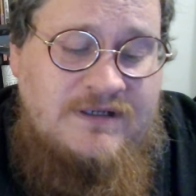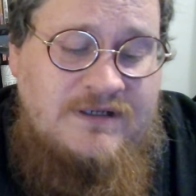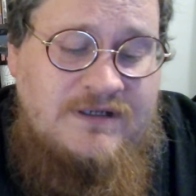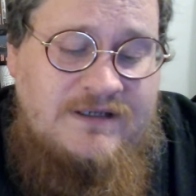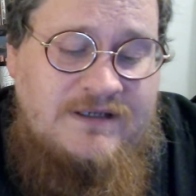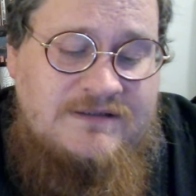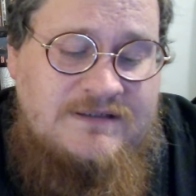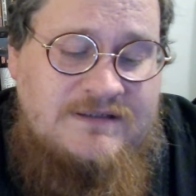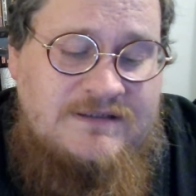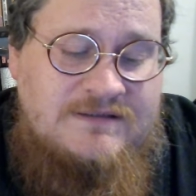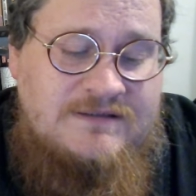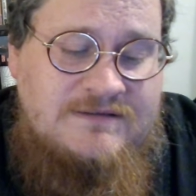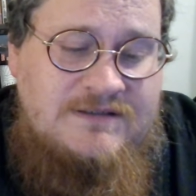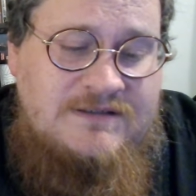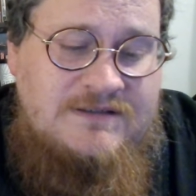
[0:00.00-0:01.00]
and
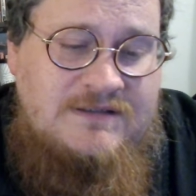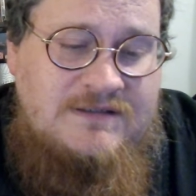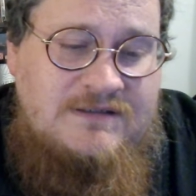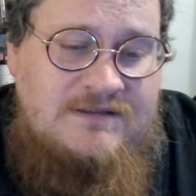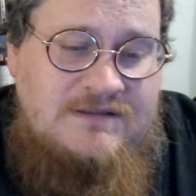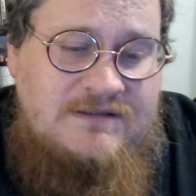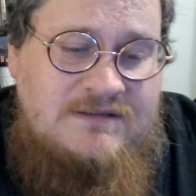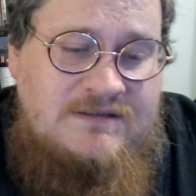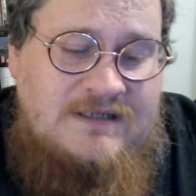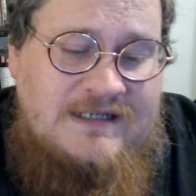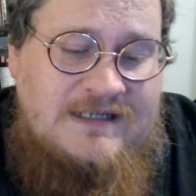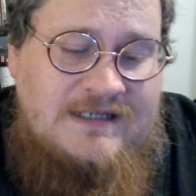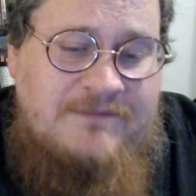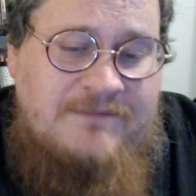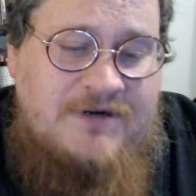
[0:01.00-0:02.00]
I
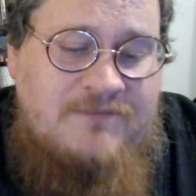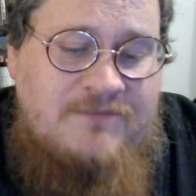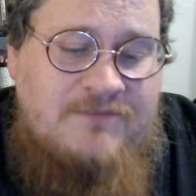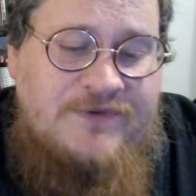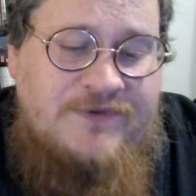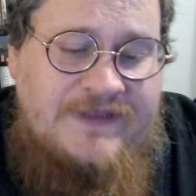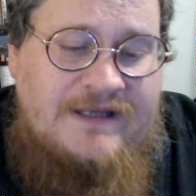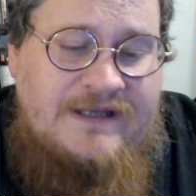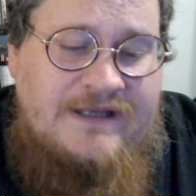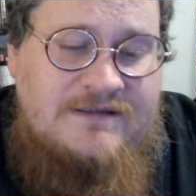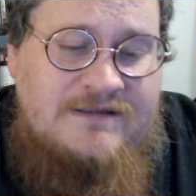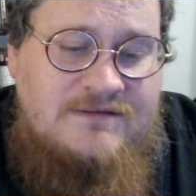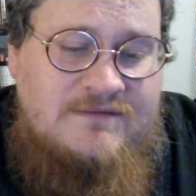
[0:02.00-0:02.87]
got a problem with that.